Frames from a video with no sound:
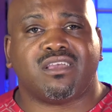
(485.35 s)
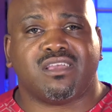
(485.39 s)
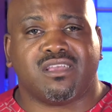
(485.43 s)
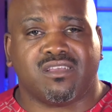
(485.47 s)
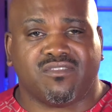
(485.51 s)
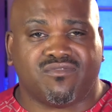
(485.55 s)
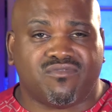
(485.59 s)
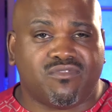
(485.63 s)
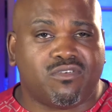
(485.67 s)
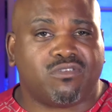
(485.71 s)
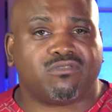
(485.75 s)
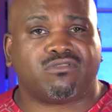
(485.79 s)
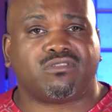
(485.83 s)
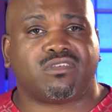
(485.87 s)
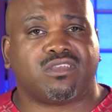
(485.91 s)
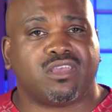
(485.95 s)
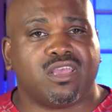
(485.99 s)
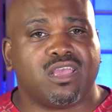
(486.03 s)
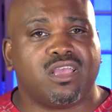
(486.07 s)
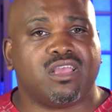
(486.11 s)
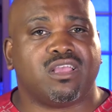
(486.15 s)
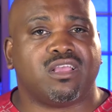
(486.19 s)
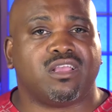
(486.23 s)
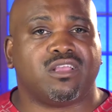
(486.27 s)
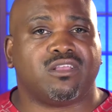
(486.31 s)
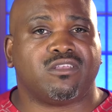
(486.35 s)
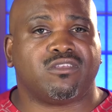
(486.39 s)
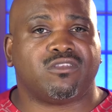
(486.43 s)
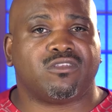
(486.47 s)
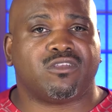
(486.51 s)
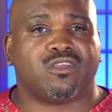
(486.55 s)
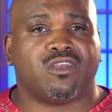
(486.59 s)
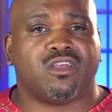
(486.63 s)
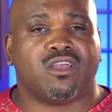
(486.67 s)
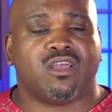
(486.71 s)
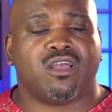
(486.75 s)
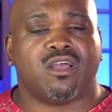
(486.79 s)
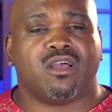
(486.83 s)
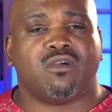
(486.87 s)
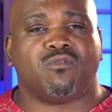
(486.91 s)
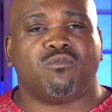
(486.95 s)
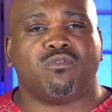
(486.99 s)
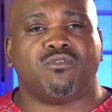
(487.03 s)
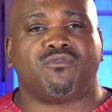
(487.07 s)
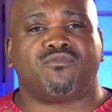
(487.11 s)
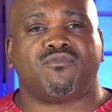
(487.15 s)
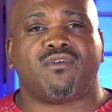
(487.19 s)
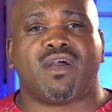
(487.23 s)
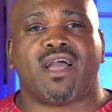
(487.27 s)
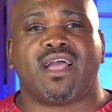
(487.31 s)
in 1 Kings,
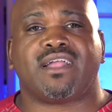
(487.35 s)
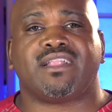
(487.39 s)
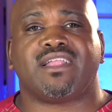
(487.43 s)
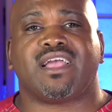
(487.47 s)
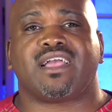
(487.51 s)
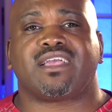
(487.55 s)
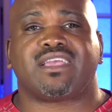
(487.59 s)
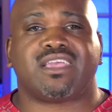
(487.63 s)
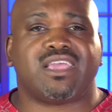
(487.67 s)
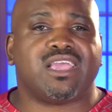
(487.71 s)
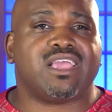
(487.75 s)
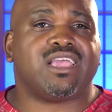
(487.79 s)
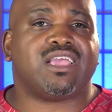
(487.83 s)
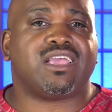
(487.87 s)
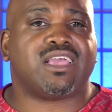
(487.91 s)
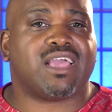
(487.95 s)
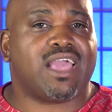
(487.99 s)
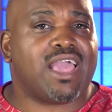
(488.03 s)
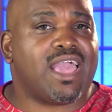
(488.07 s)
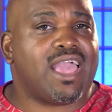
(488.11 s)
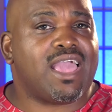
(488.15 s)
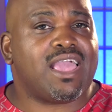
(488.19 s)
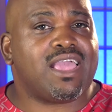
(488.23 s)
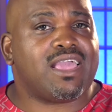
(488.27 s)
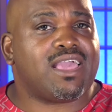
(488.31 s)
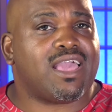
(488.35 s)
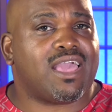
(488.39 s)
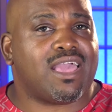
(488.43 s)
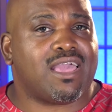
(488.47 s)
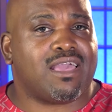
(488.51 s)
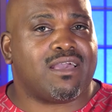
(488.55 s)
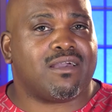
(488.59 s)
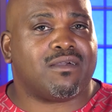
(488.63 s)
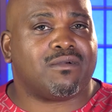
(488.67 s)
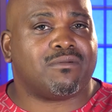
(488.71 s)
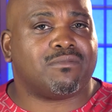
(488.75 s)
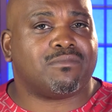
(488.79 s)
we find that King Ahab,